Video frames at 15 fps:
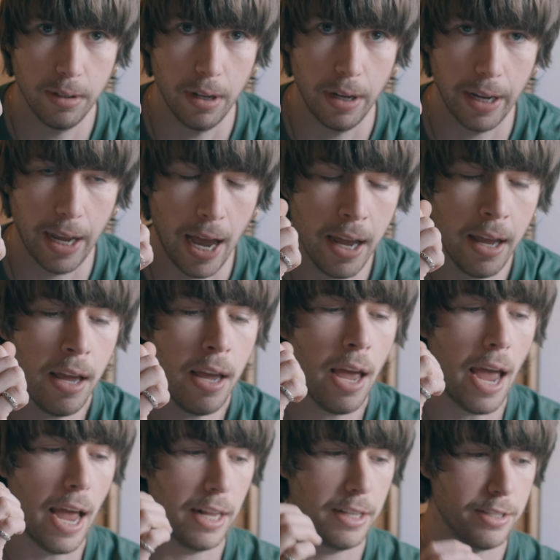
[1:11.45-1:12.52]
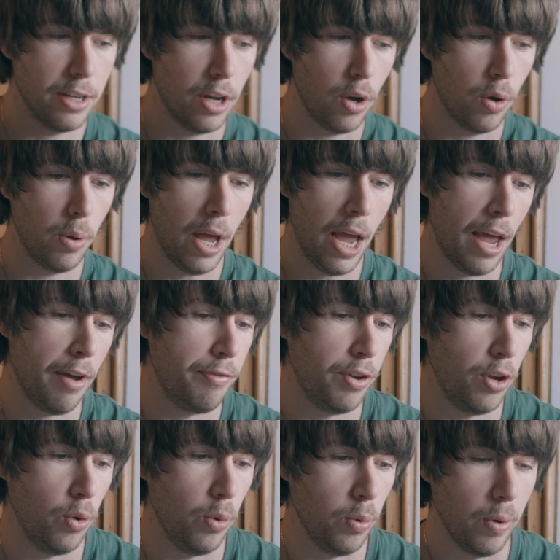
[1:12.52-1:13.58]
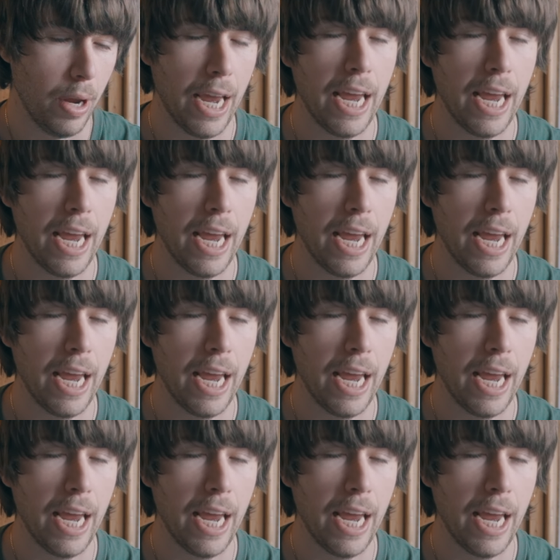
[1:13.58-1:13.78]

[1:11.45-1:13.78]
Okay, and so if you